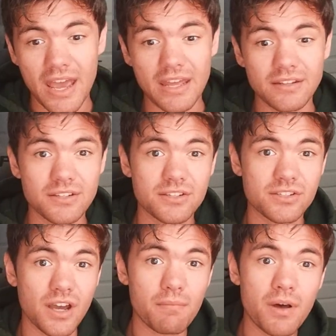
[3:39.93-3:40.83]
And
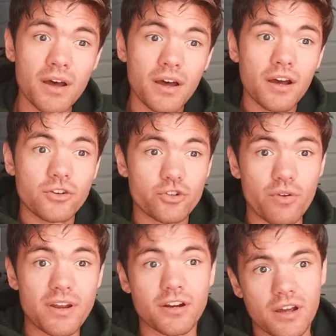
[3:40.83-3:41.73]
some
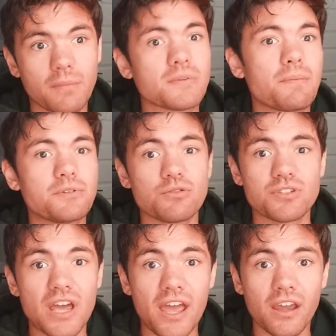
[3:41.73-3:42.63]
trainer comes up to you
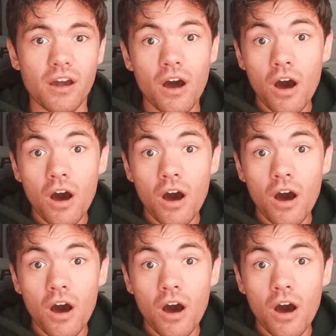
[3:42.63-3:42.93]
saying,